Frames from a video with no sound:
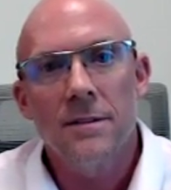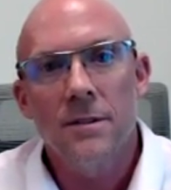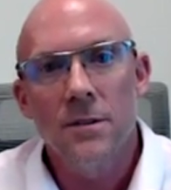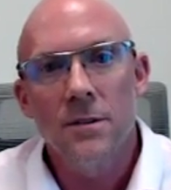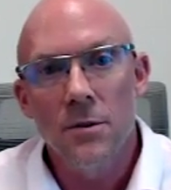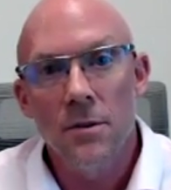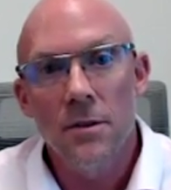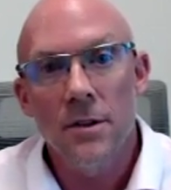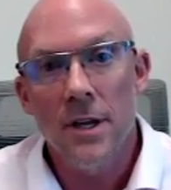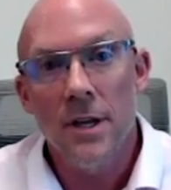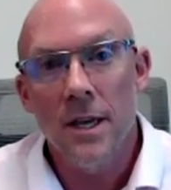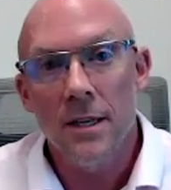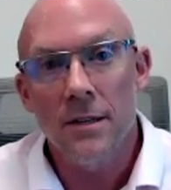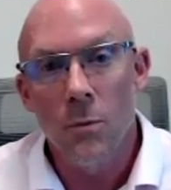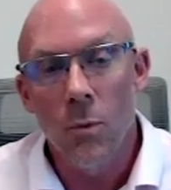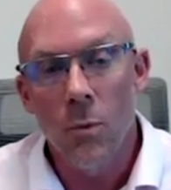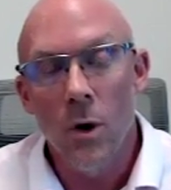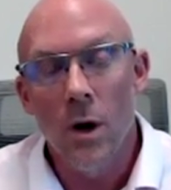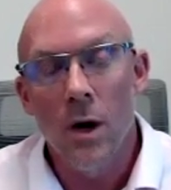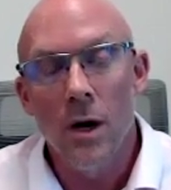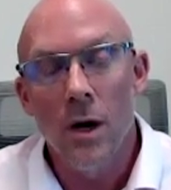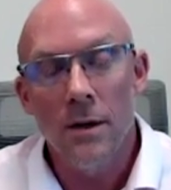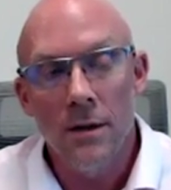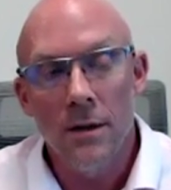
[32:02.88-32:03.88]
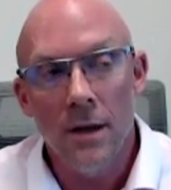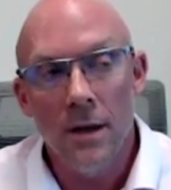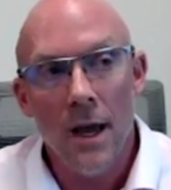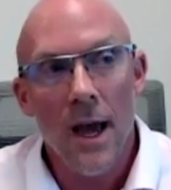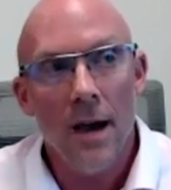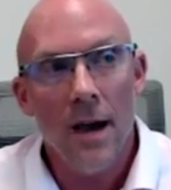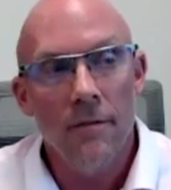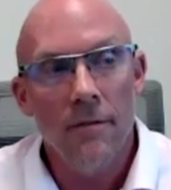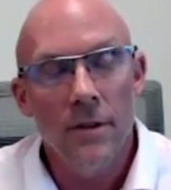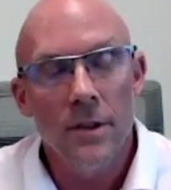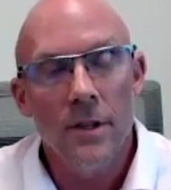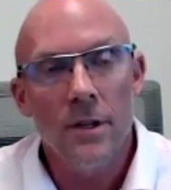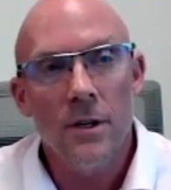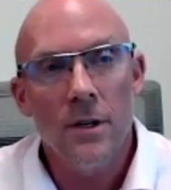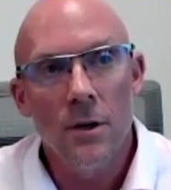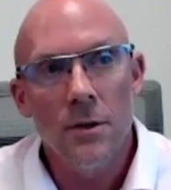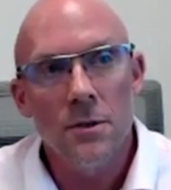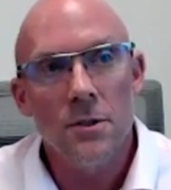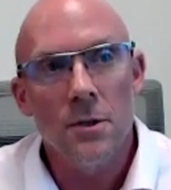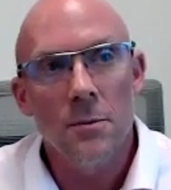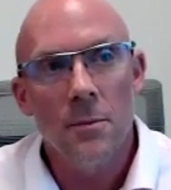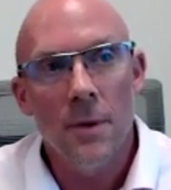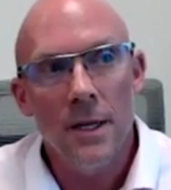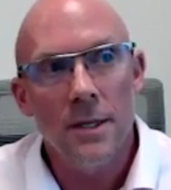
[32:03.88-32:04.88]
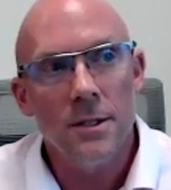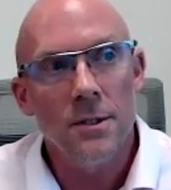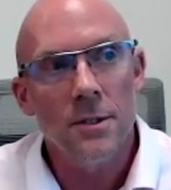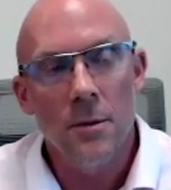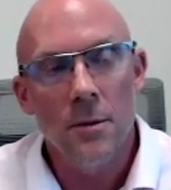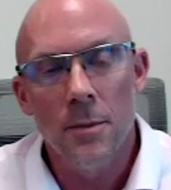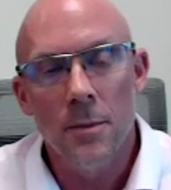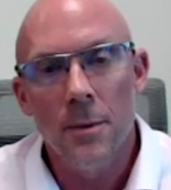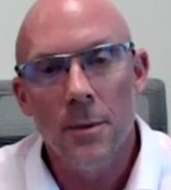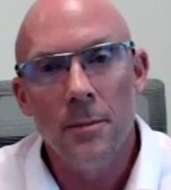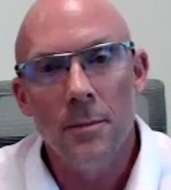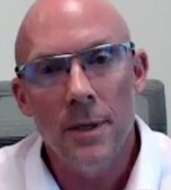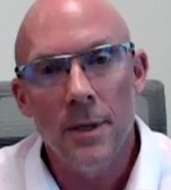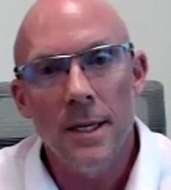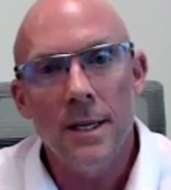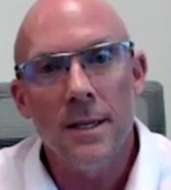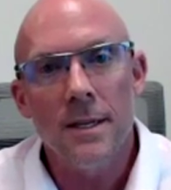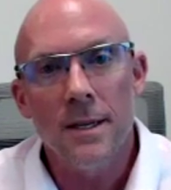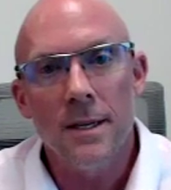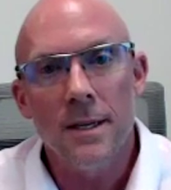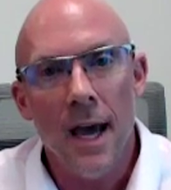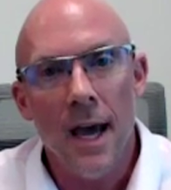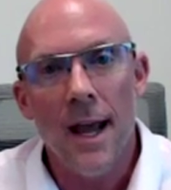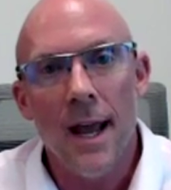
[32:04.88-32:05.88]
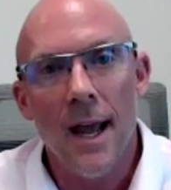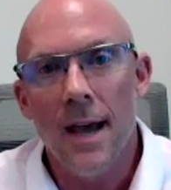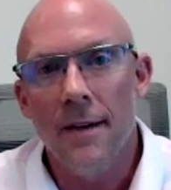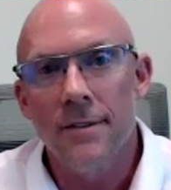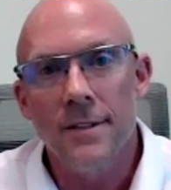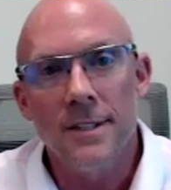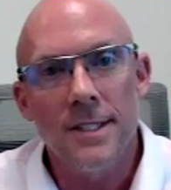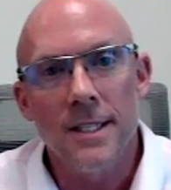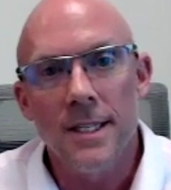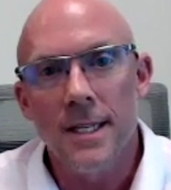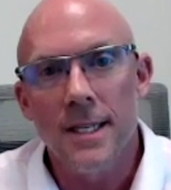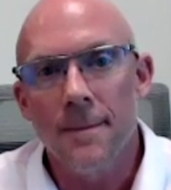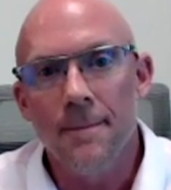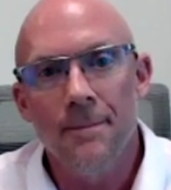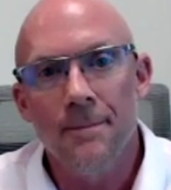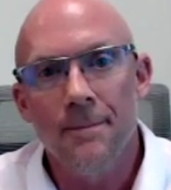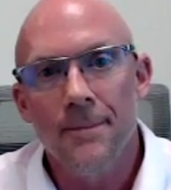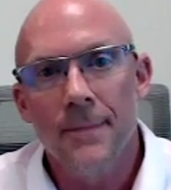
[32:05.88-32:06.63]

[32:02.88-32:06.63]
2 things. One, having the coach or mentor, but B, you got to have a team.